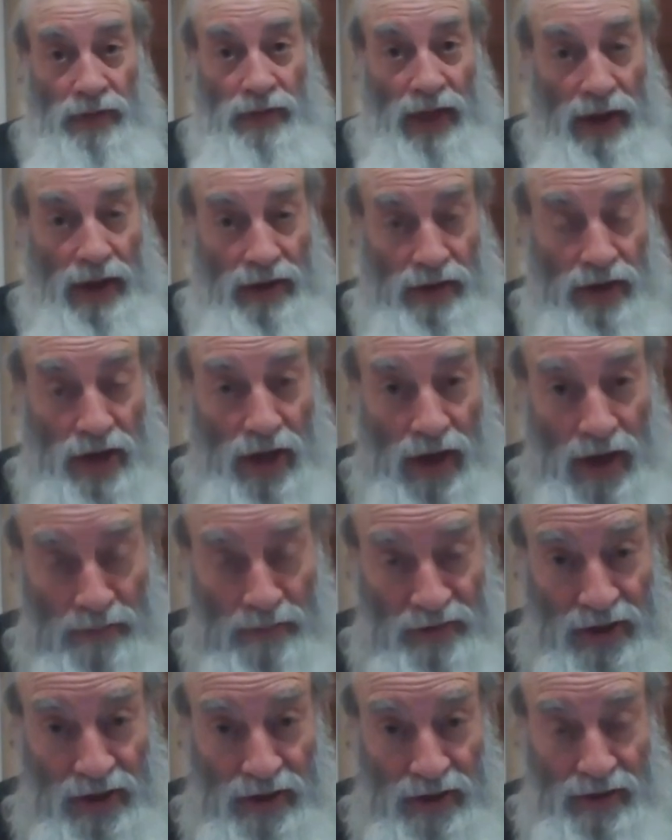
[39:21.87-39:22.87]
that the
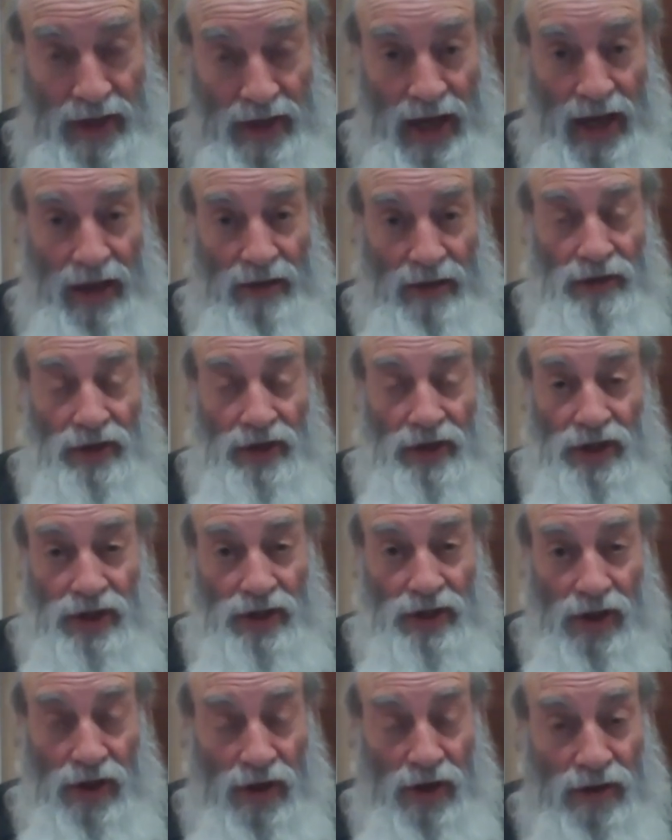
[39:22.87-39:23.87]
ups and downs
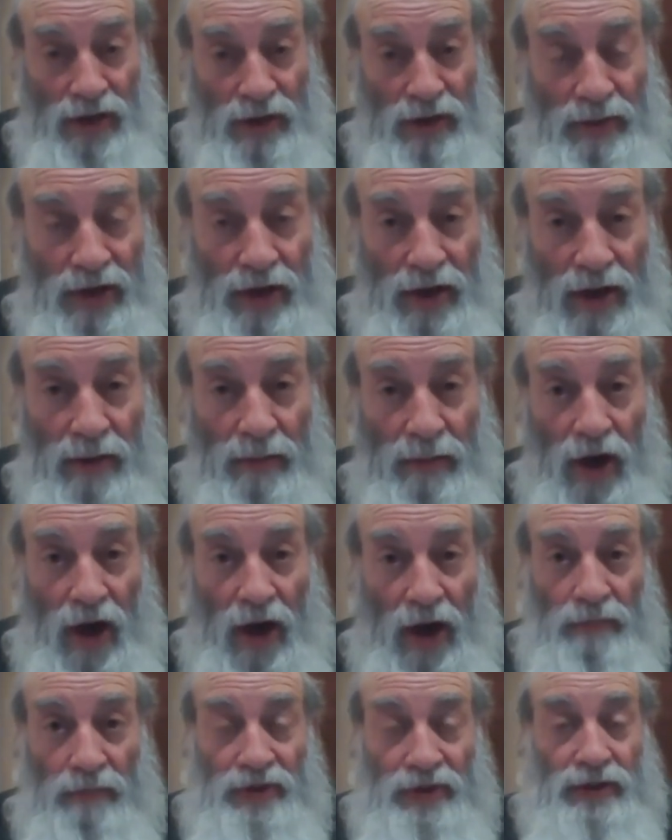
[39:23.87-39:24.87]
should only become
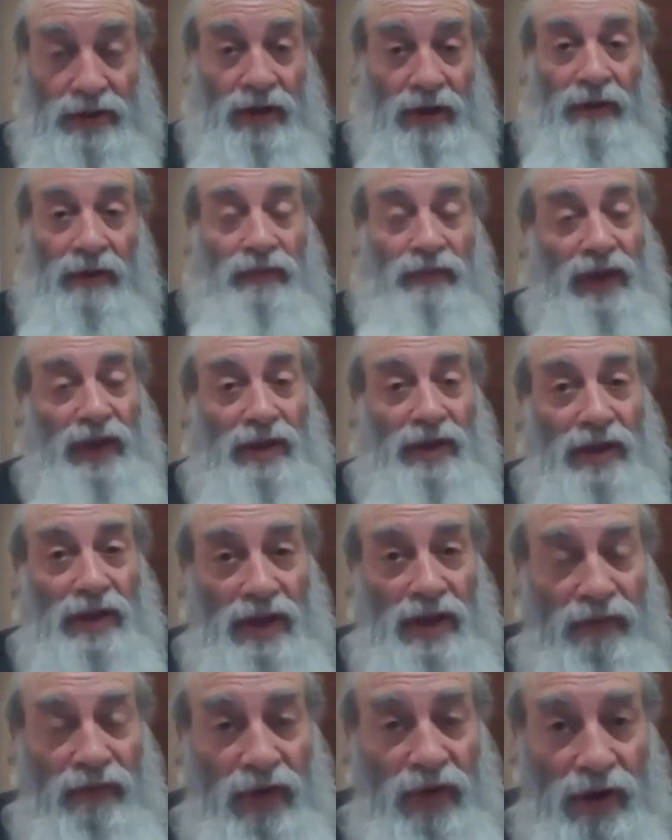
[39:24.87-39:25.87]
ups, that the
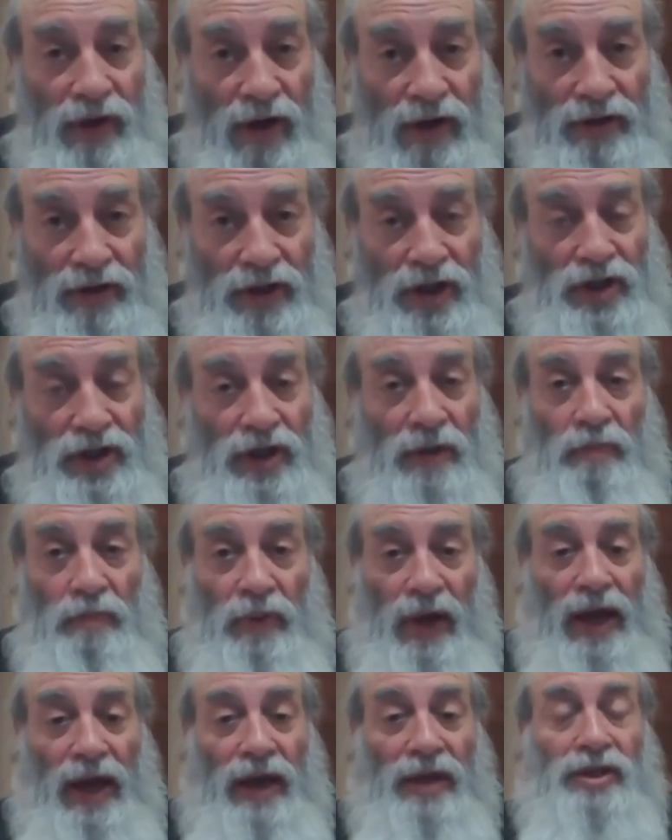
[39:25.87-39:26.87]
difficulty should
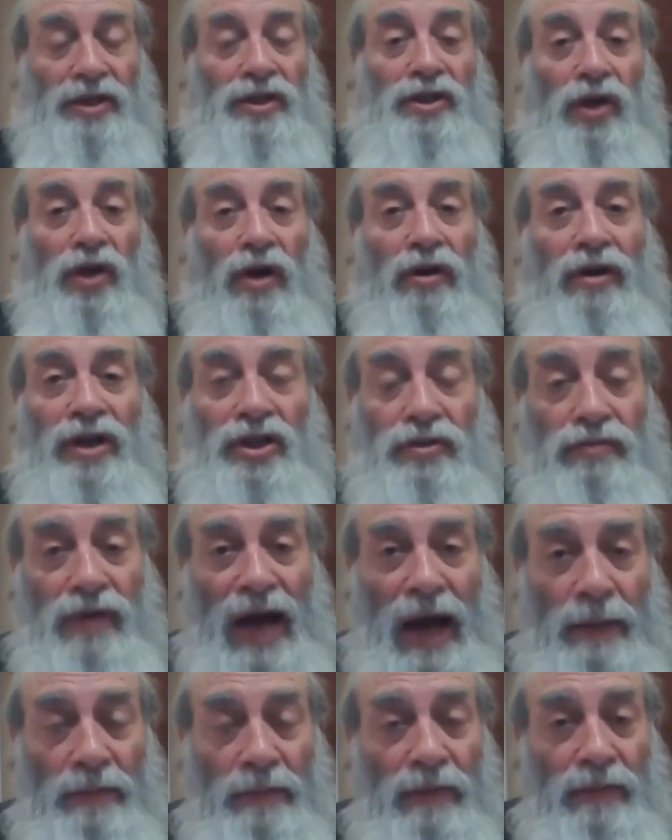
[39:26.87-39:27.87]
pass. Tzoras
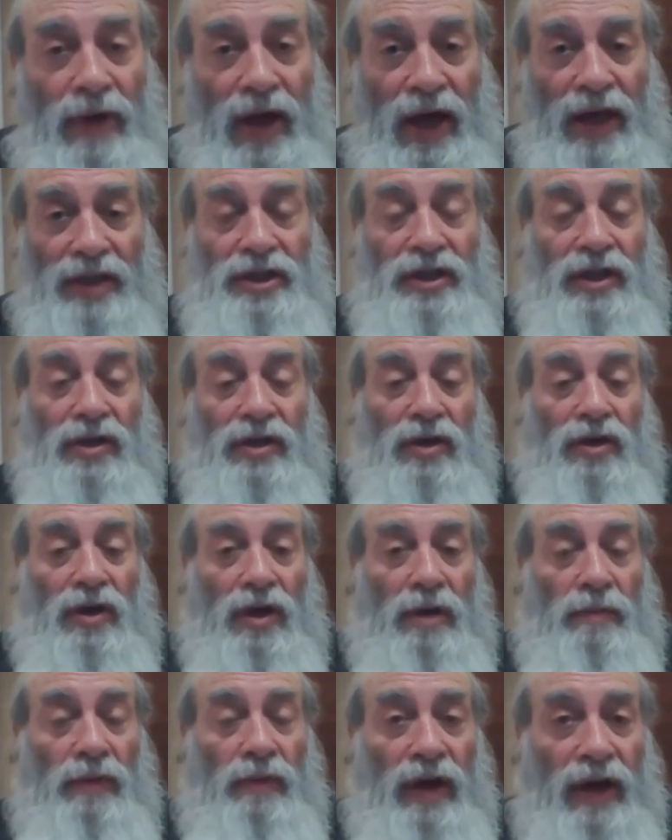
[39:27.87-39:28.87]
Rabim Chatzi
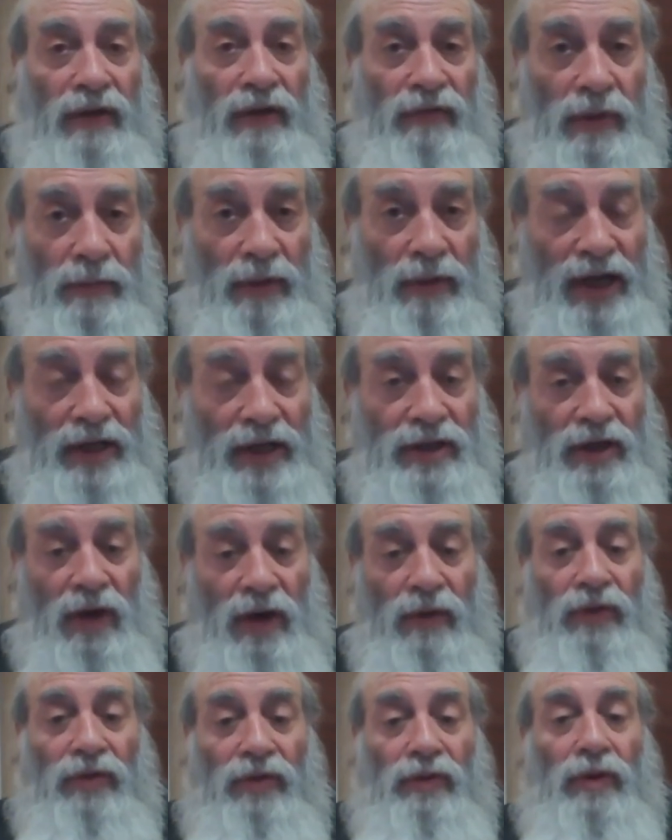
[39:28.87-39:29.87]
Nechama. Everybody's
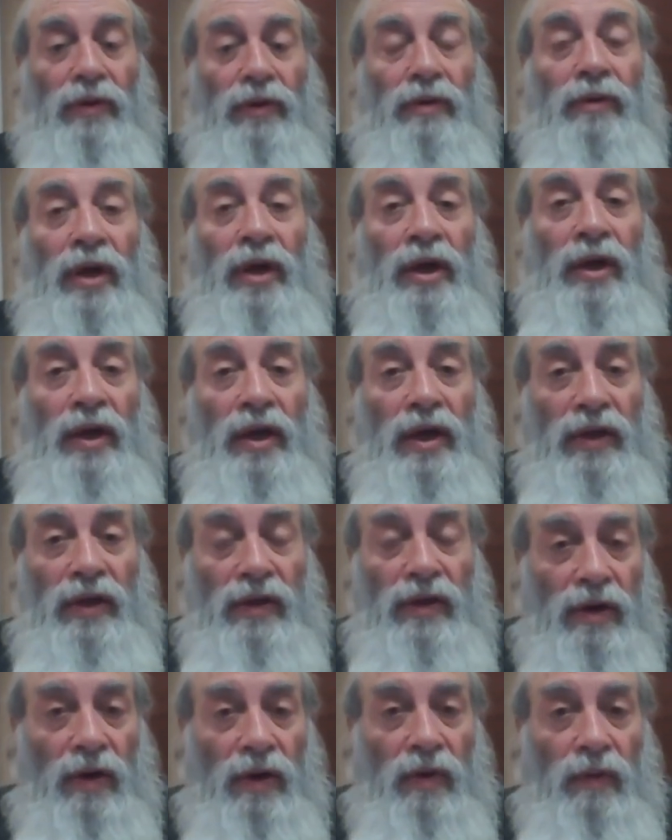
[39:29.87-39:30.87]
going through in
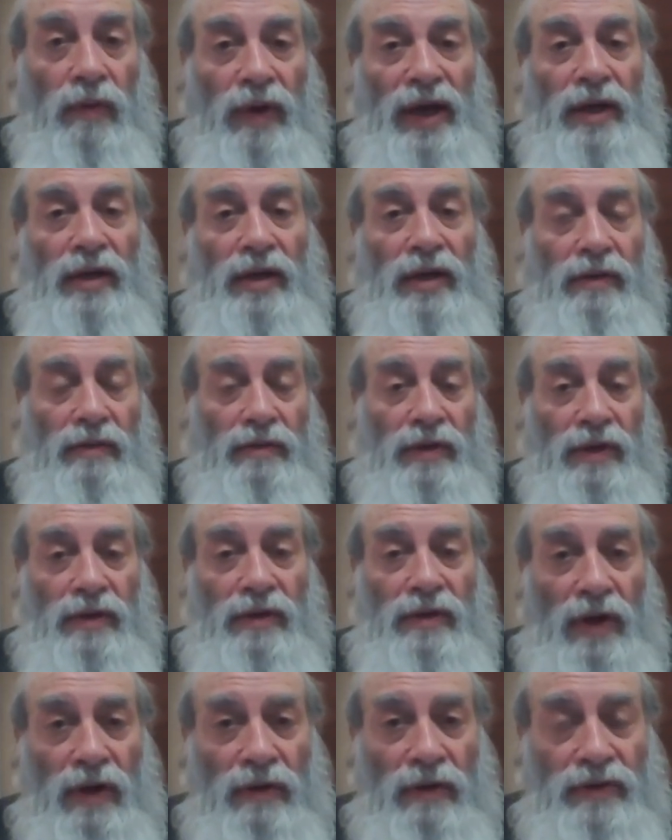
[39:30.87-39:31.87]
their own way
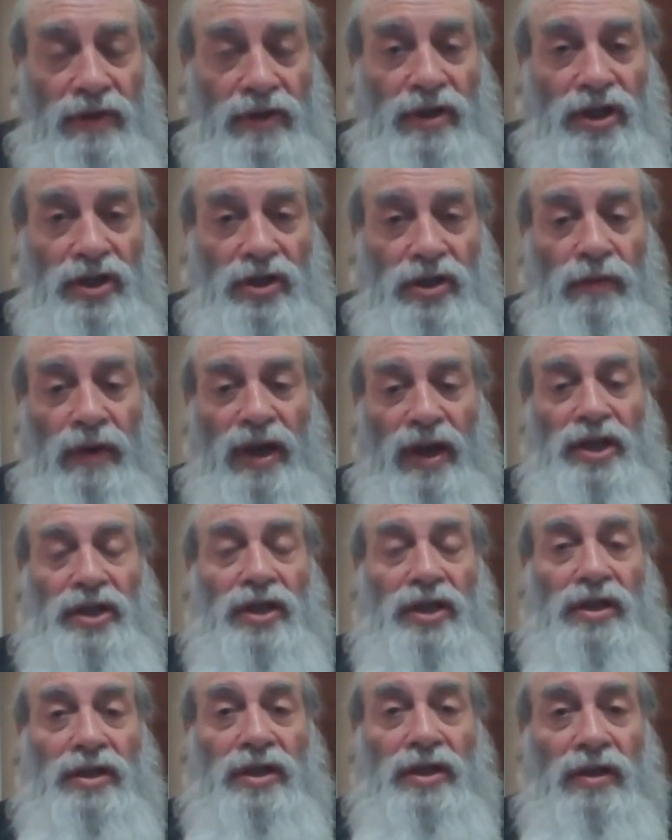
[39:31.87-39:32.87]
the
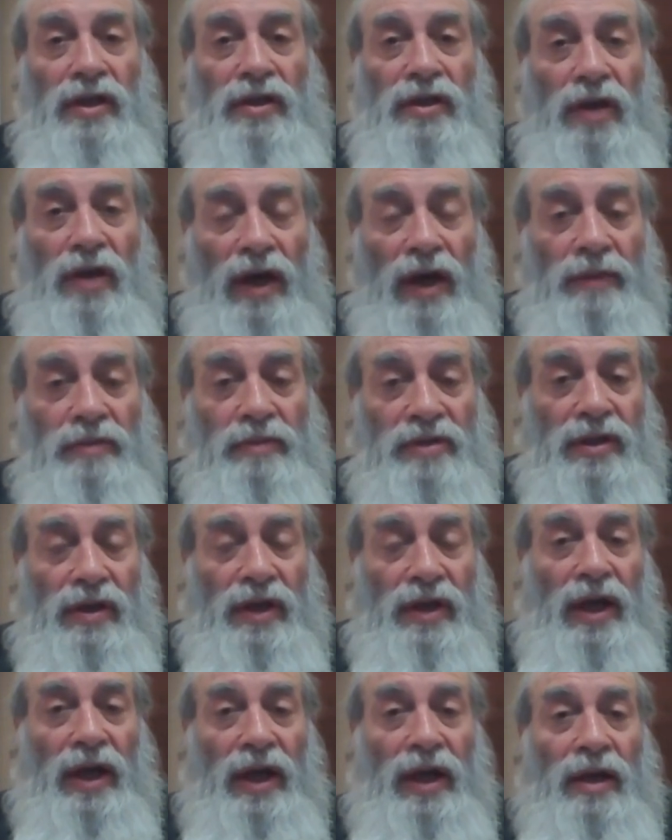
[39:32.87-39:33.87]
situations and the times
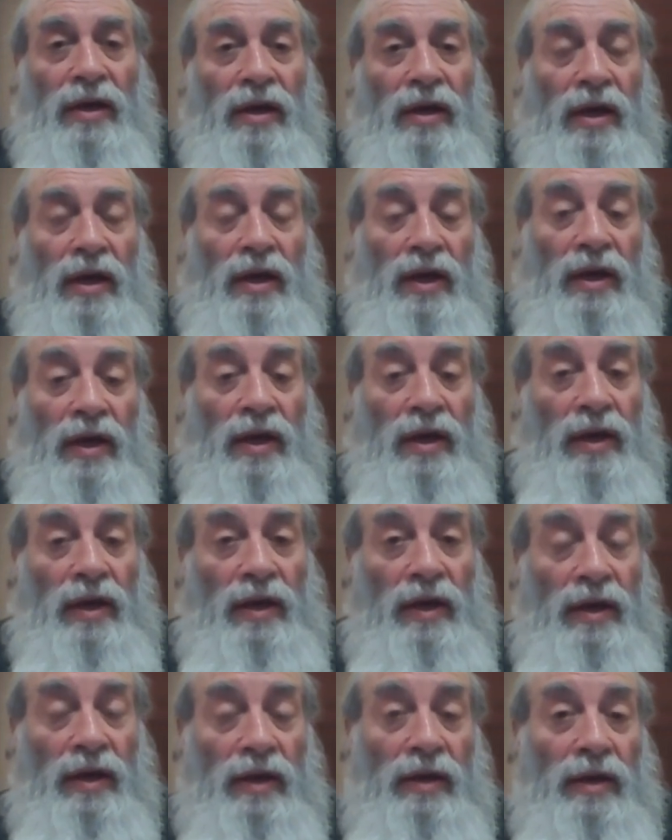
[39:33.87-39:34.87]
today.
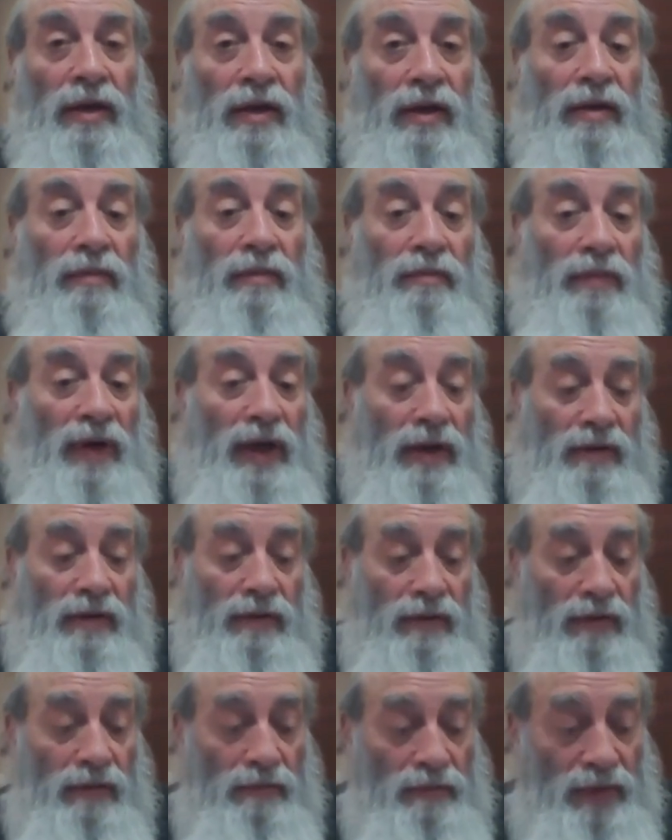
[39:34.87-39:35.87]
But
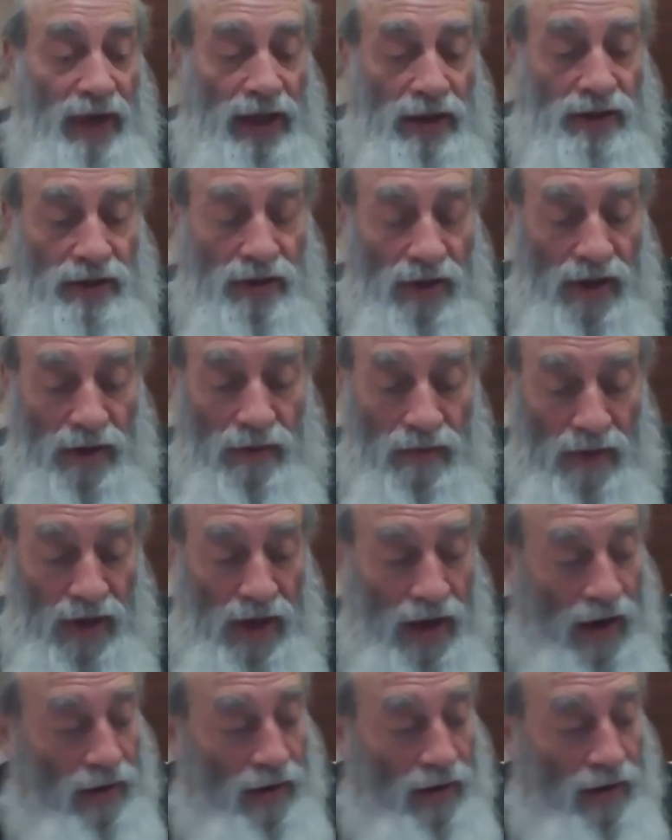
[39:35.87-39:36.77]
based on what